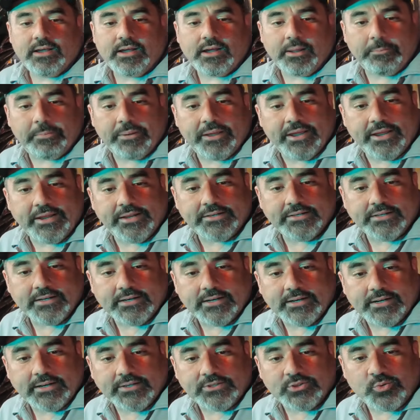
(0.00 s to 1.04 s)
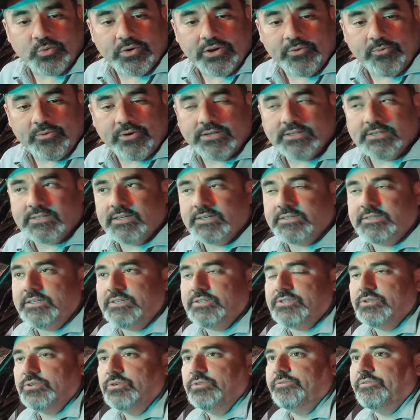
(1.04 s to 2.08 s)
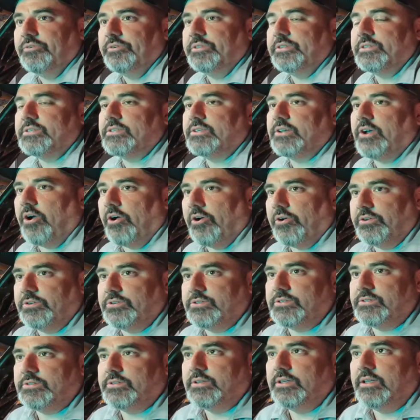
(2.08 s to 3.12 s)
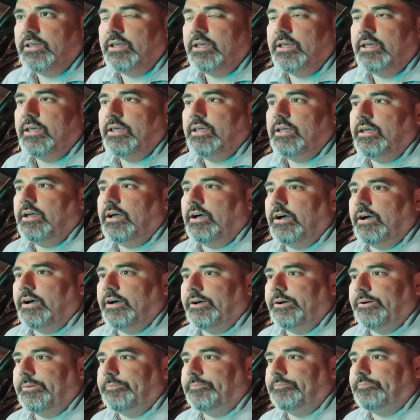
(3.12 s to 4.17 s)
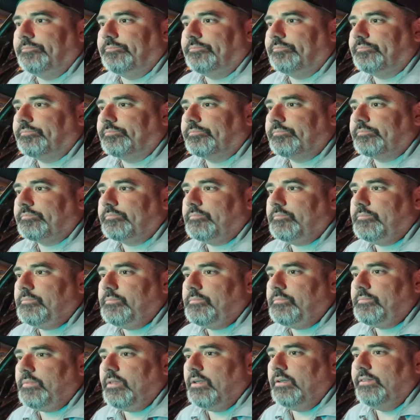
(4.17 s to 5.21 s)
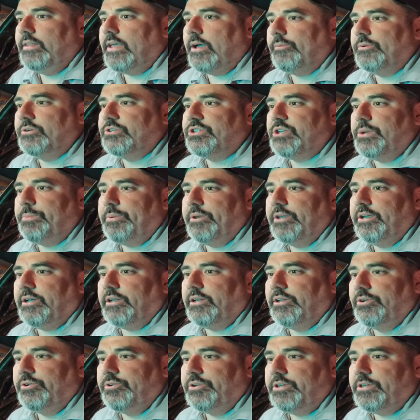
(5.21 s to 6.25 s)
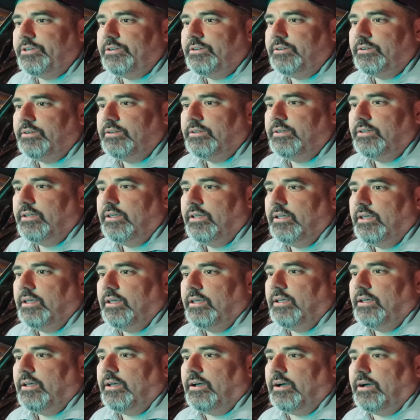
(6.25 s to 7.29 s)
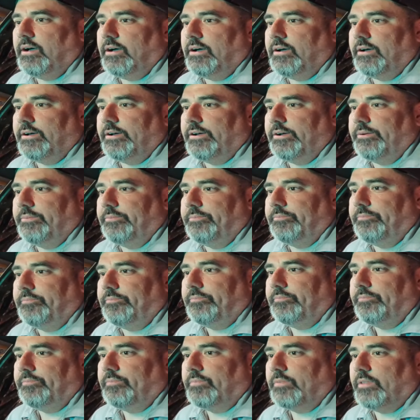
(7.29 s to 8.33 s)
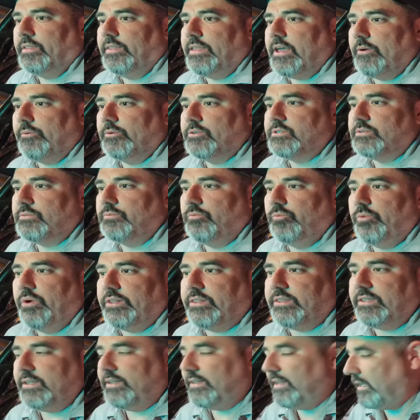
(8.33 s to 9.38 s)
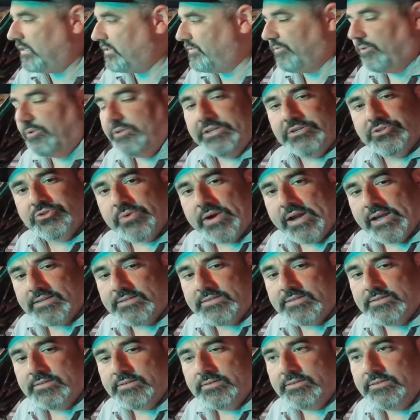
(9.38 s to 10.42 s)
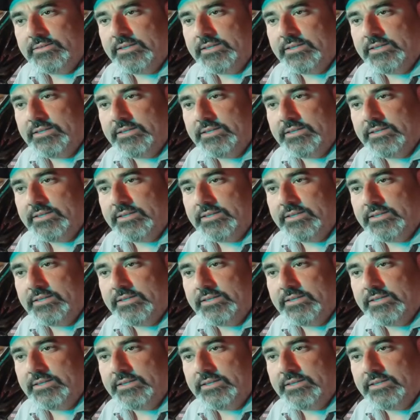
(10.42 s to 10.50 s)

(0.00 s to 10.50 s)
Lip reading: I paid $21.62 for the skirts. That was shipping included. That was with that's fully dressed.